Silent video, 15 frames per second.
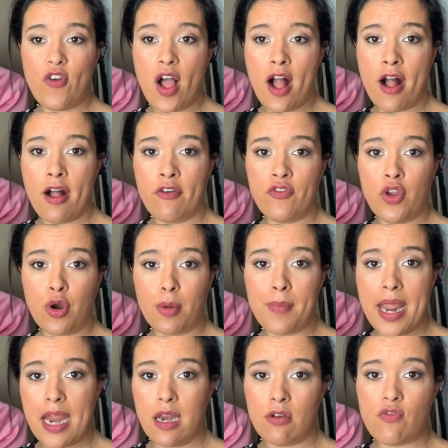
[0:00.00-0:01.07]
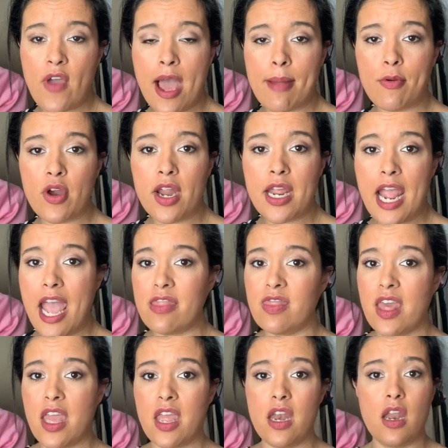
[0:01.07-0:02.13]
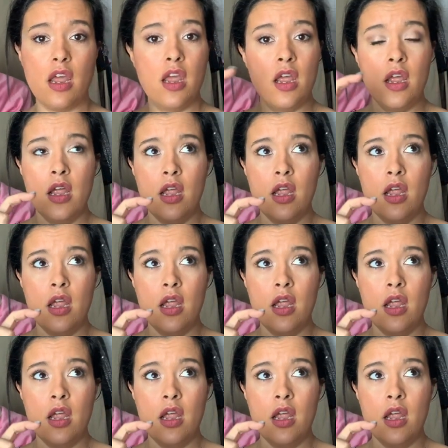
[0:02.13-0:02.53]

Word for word: of your main fabric and then